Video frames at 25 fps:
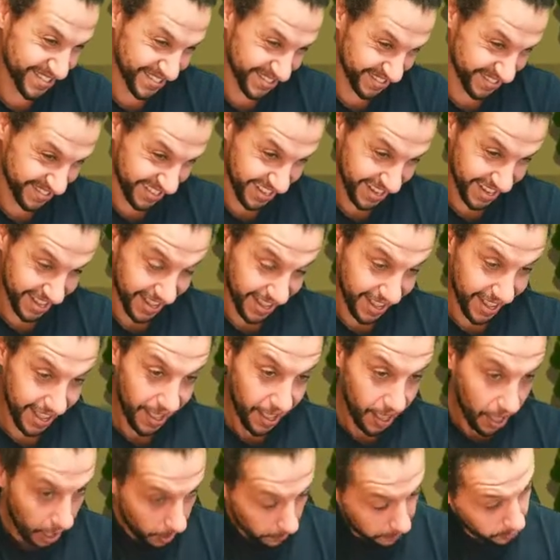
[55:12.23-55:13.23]
Gusu.
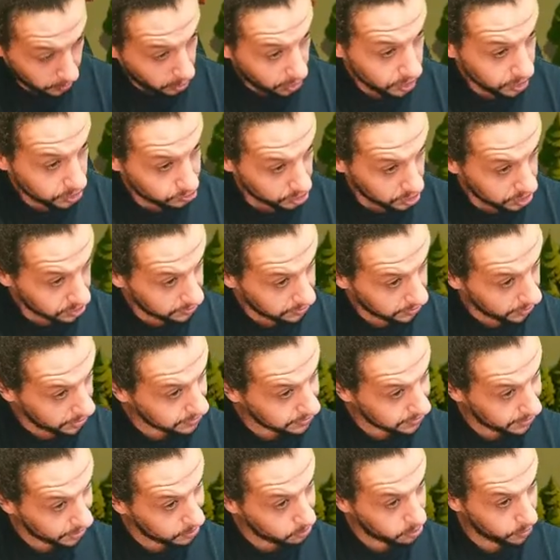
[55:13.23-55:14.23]
Upcoming
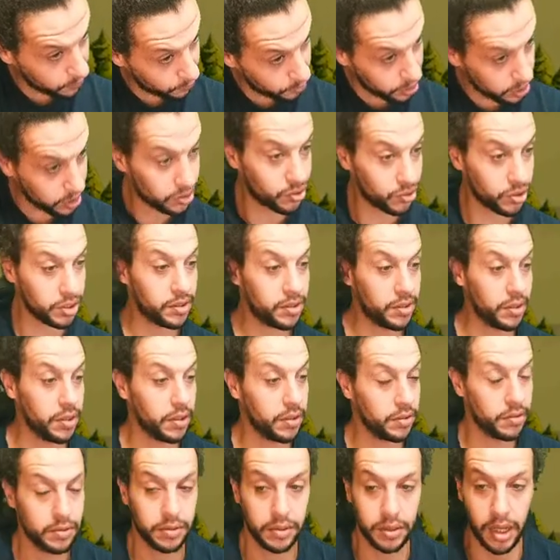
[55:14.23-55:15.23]
is gonna be very
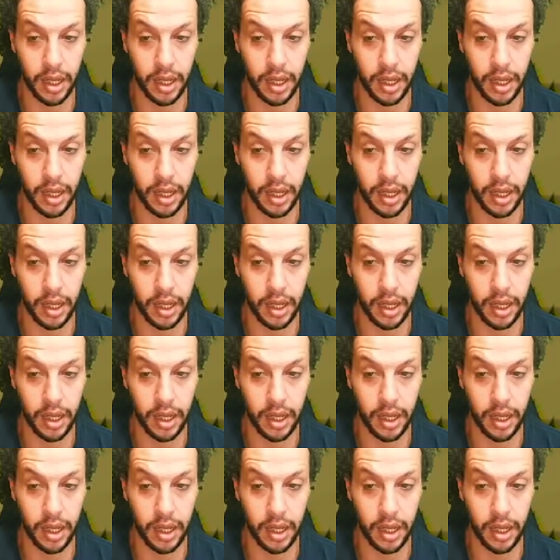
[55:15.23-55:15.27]
interesting.